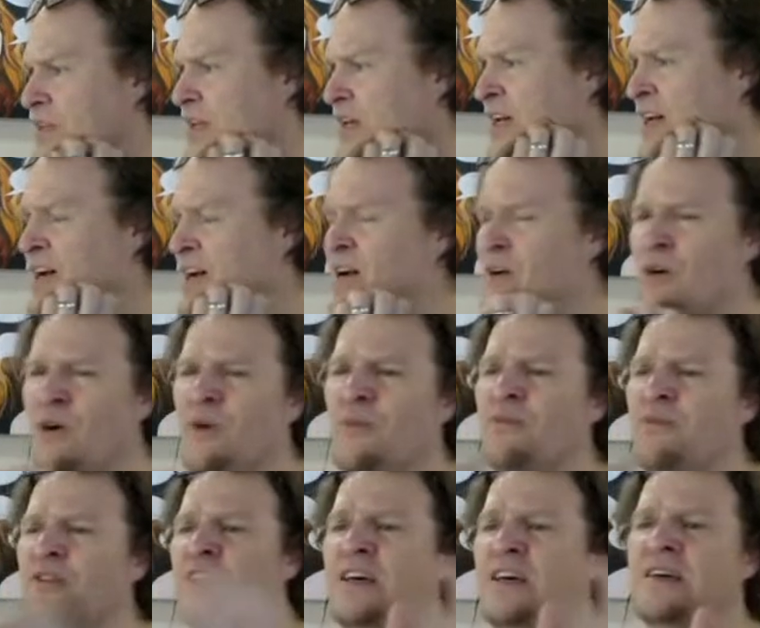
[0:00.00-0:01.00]

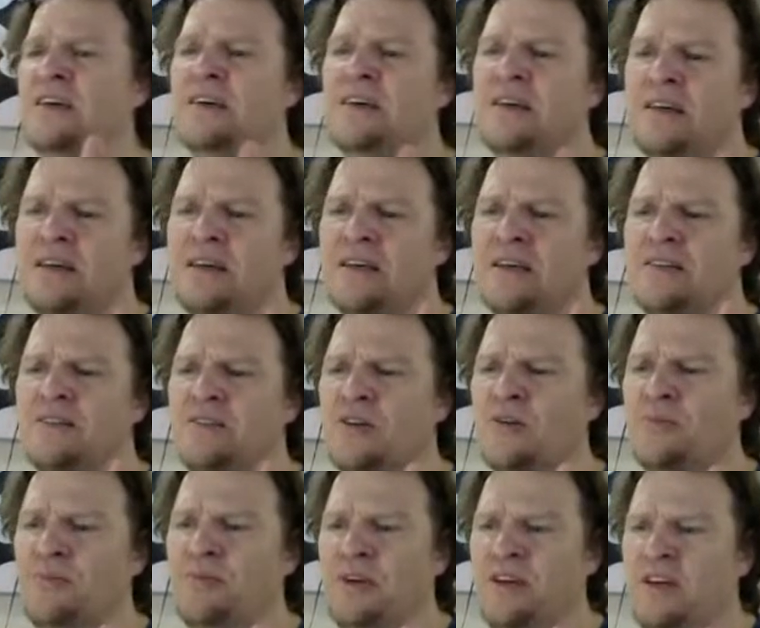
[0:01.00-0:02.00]
Hopefully,
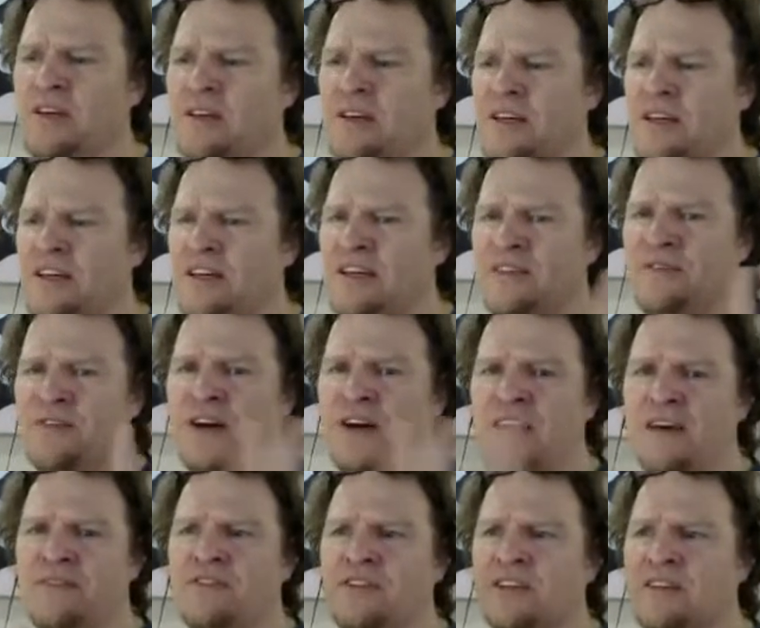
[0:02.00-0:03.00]
don't be, if I
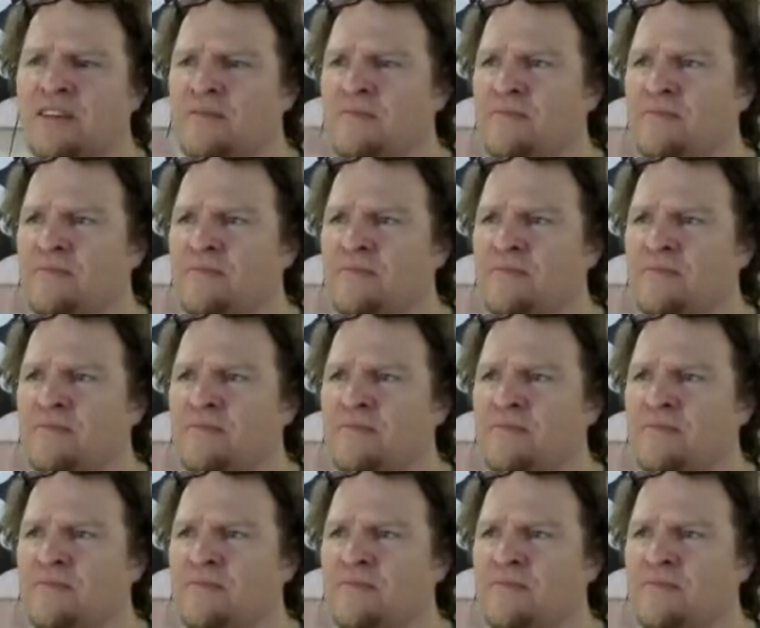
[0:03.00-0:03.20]
have to